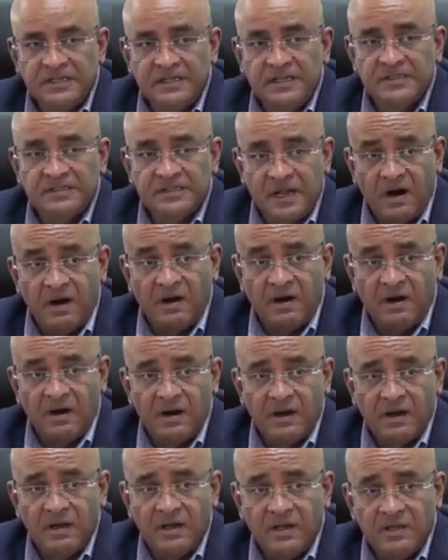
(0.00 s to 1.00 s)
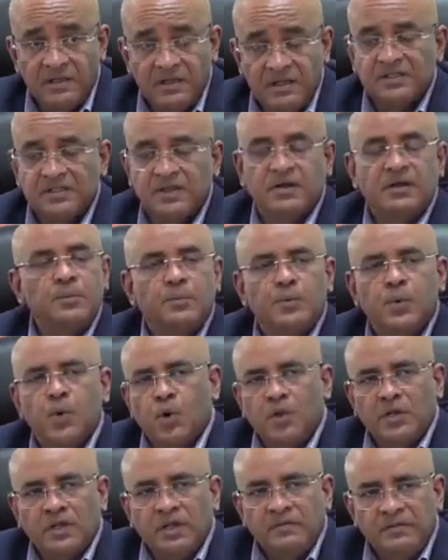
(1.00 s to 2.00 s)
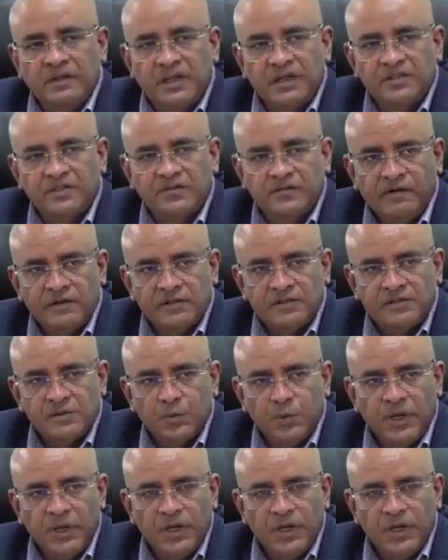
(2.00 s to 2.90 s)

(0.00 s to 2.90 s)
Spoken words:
These are important things for us.